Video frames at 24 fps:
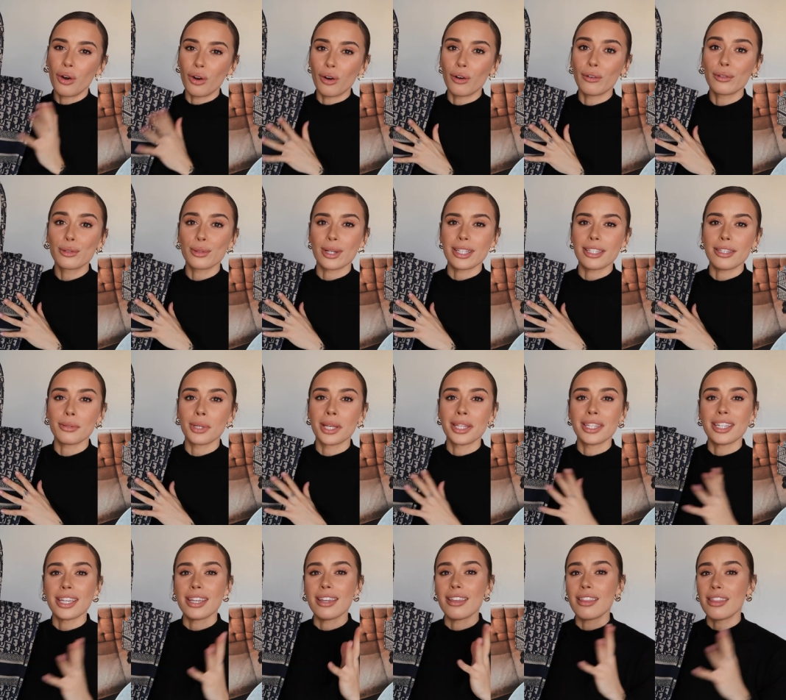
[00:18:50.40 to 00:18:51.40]
of
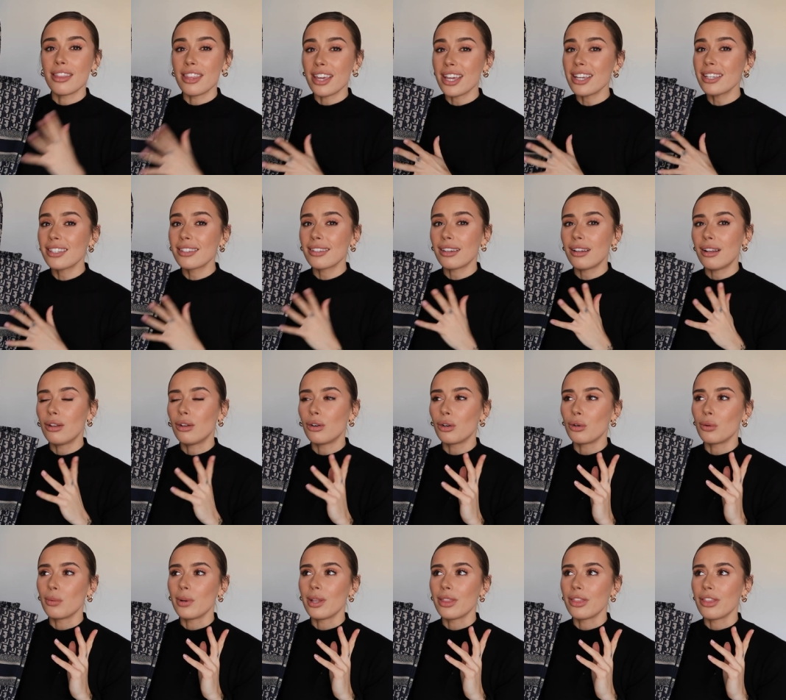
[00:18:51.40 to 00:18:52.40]
2020. This
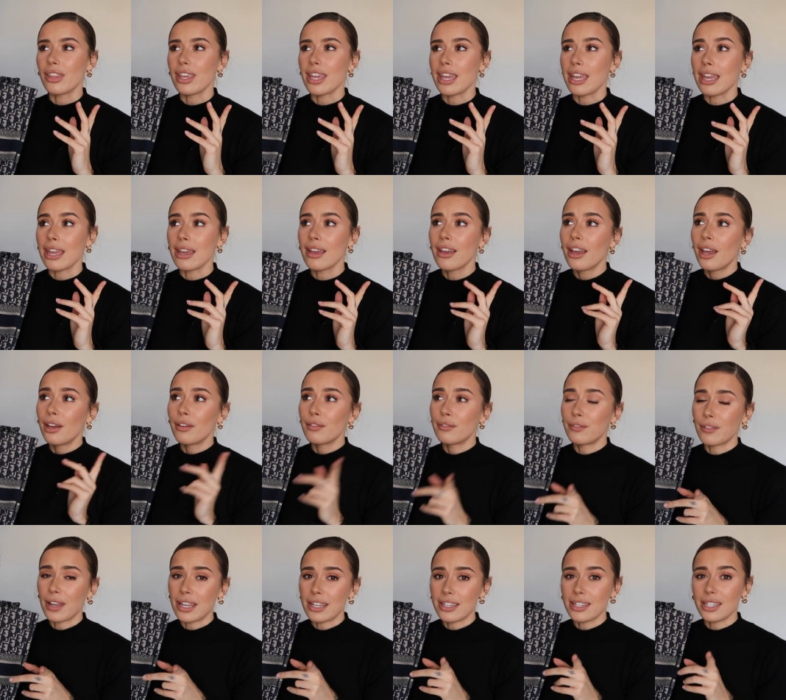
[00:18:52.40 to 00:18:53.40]
along with the
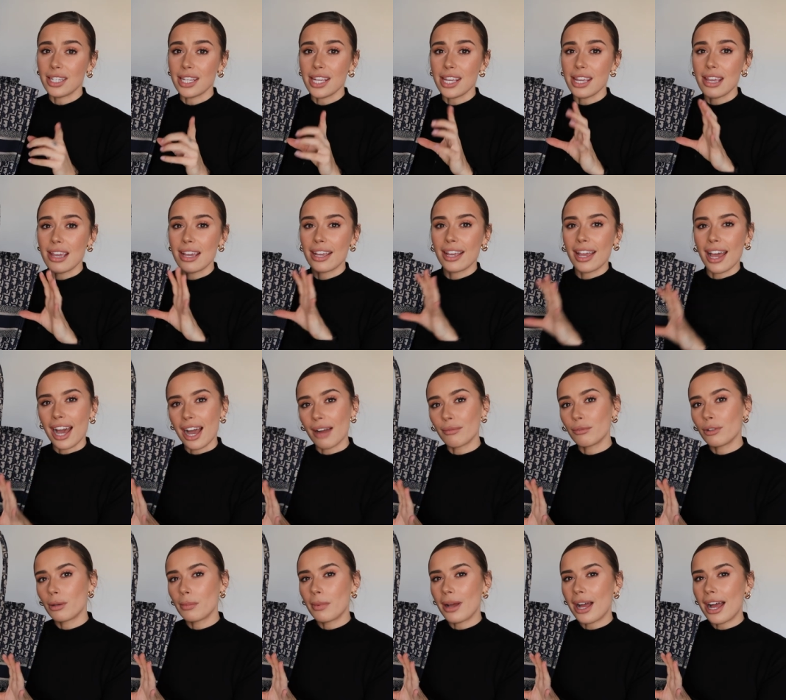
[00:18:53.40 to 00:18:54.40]
Fendi
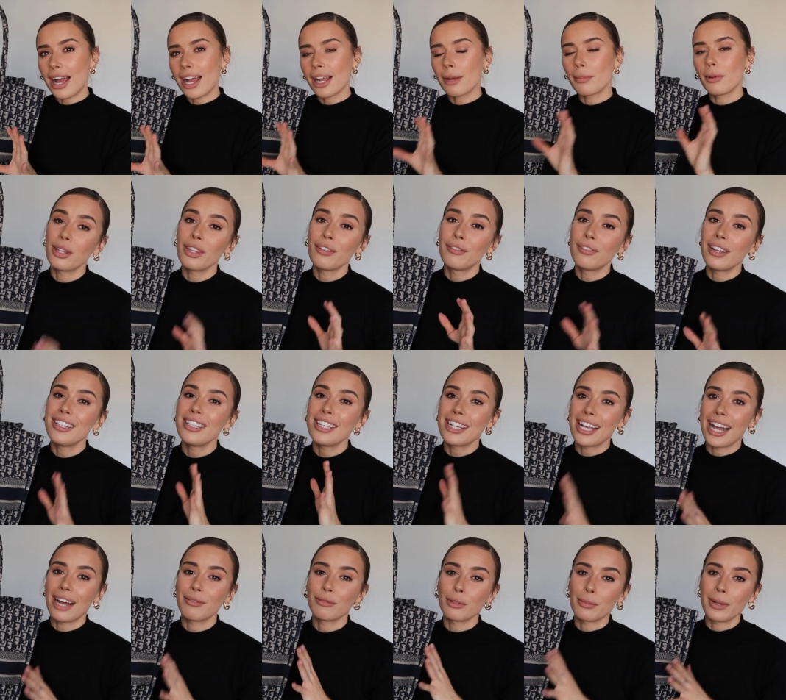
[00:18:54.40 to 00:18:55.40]
camera bag, but the
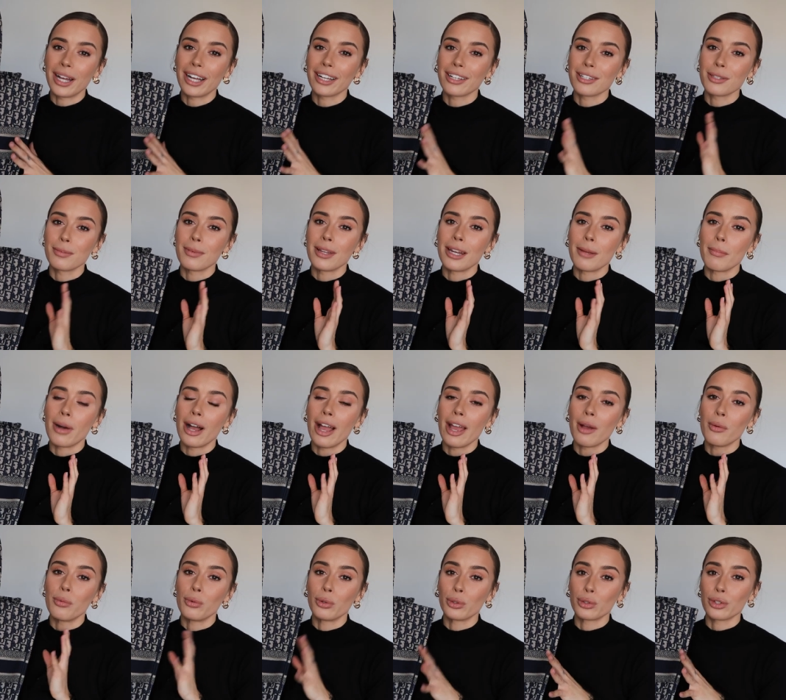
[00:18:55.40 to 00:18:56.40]
Fendi camera bag has been in
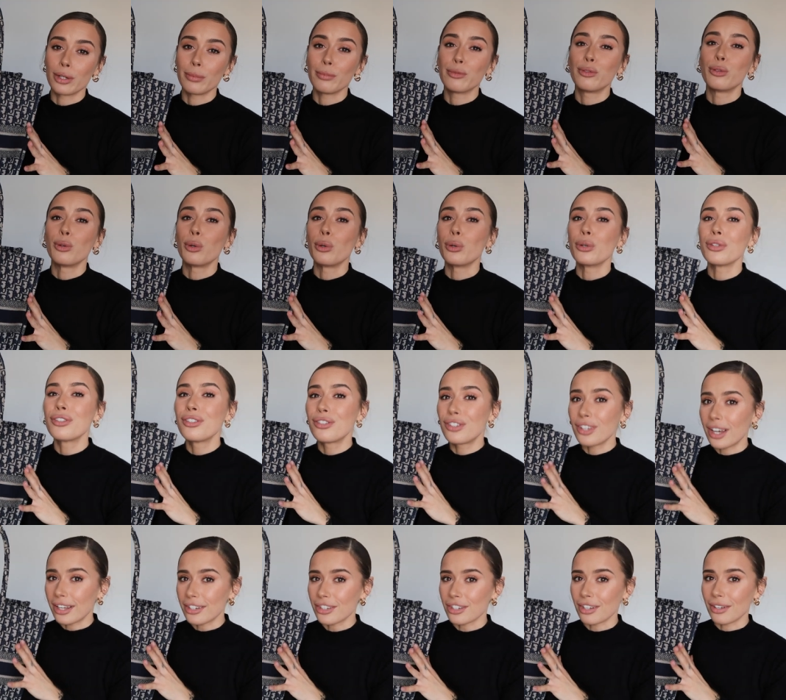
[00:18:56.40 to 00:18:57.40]
my wardrobe for
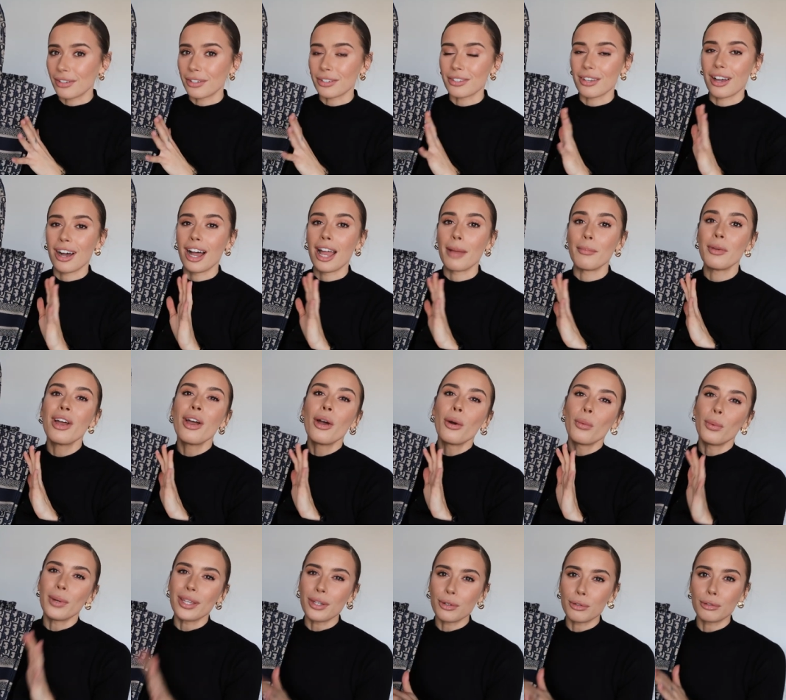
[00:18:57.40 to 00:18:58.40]
such a long time.
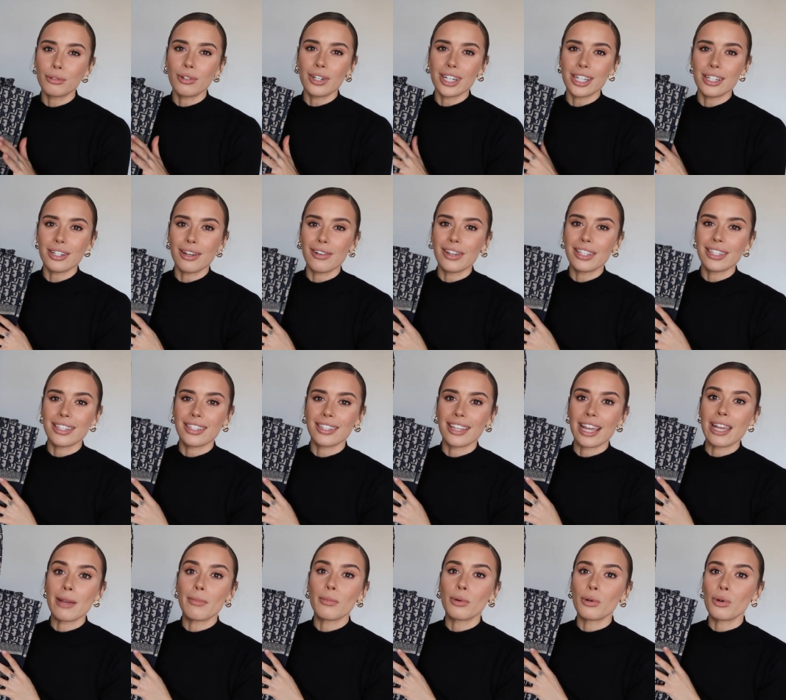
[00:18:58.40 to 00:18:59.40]
We already know it's a
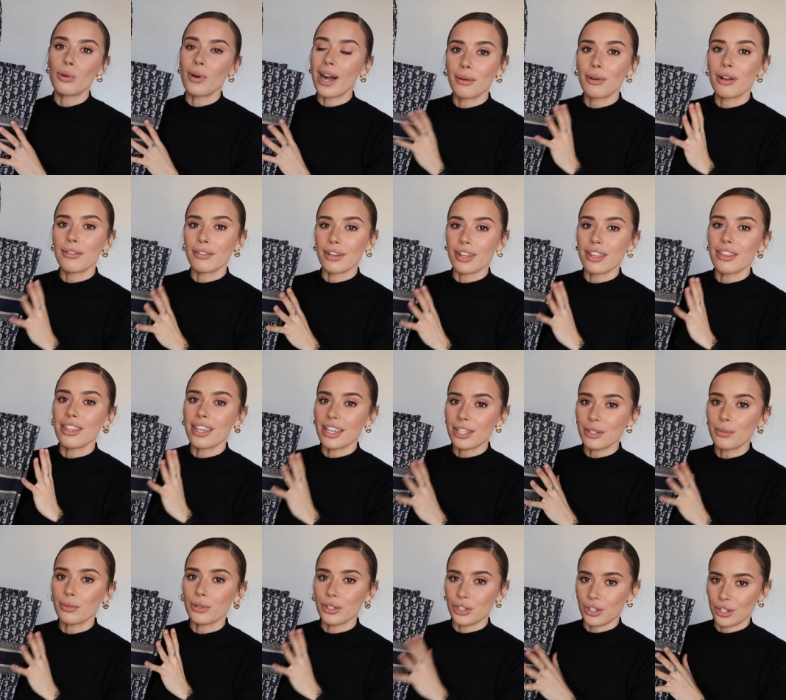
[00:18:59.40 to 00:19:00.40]
staple. However,
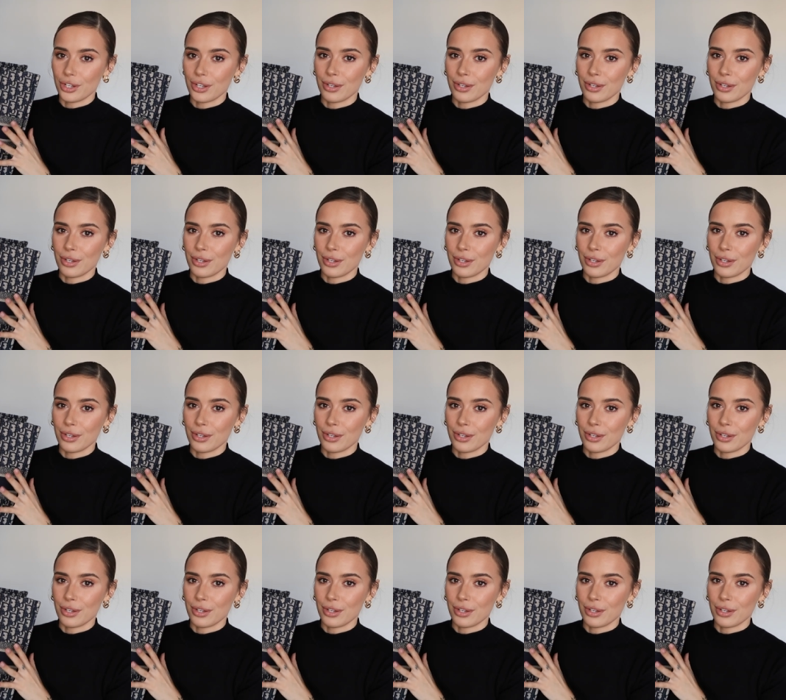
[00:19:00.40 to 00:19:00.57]
this was